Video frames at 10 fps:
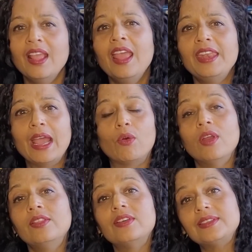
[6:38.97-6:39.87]
Now,
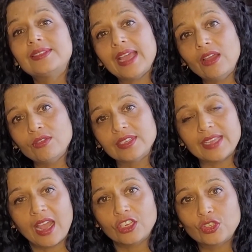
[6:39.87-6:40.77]
this sound is
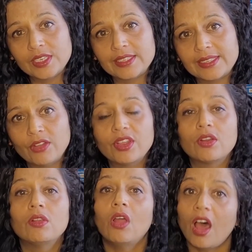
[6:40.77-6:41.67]
actually a sound that a
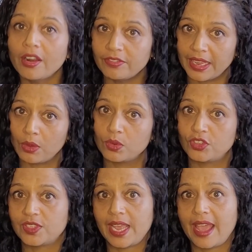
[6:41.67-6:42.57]
lot of
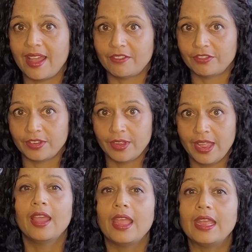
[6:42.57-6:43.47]
languages have.
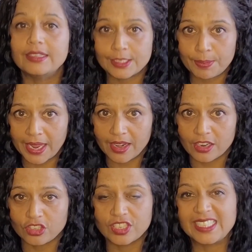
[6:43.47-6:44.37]
In
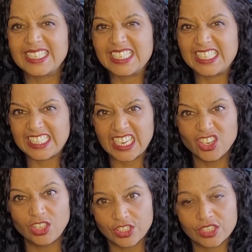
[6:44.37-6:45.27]
Spanish, this is the
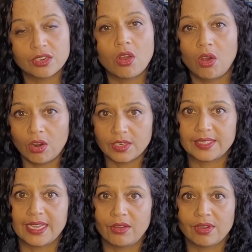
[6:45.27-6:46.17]
singleton R
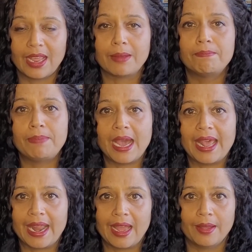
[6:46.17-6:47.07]
sound, like
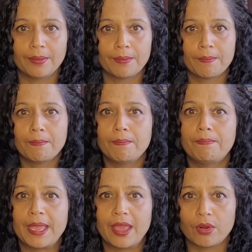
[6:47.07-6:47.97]
para,
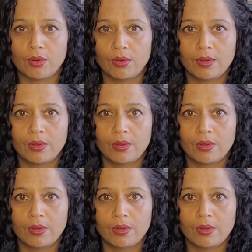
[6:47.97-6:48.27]
pero.